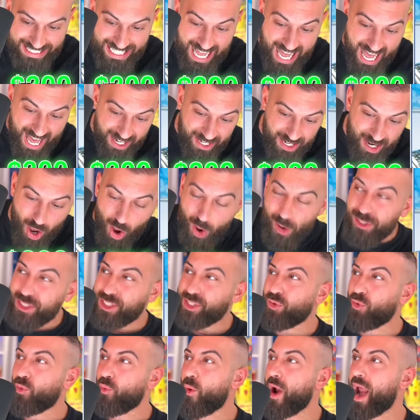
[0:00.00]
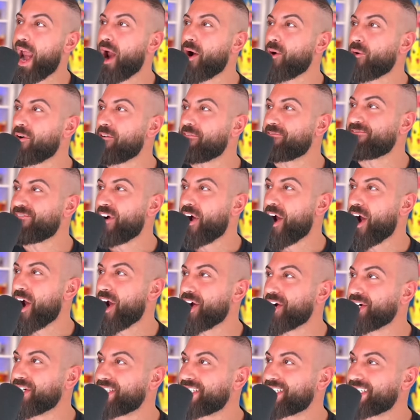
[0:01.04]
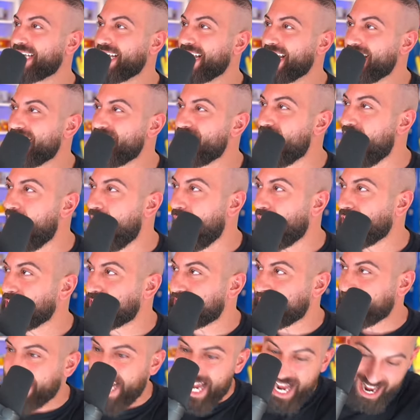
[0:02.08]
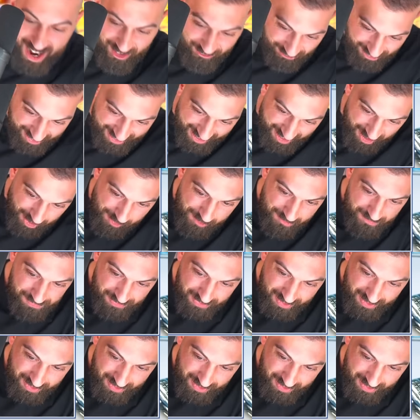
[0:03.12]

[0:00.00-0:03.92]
Latios rare reverse. No shot, bro.